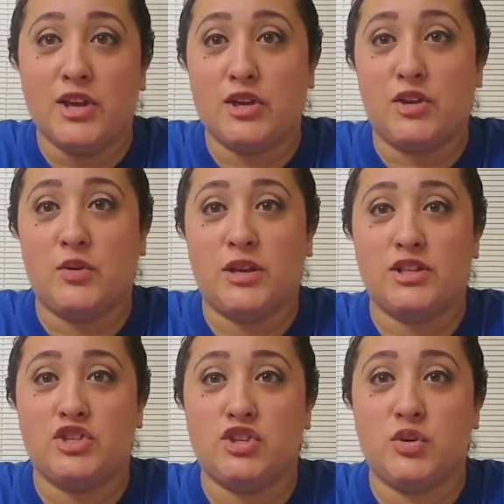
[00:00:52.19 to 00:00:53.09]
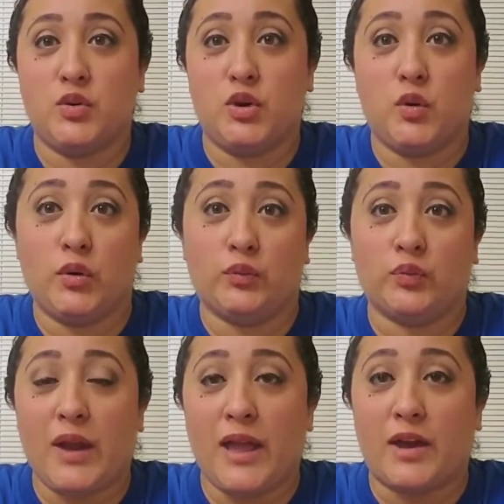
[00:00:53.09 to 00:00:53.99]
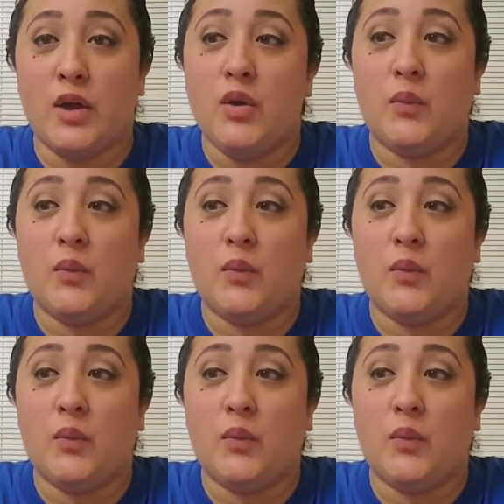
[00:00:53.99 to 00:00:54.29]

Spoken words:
you can do your rank.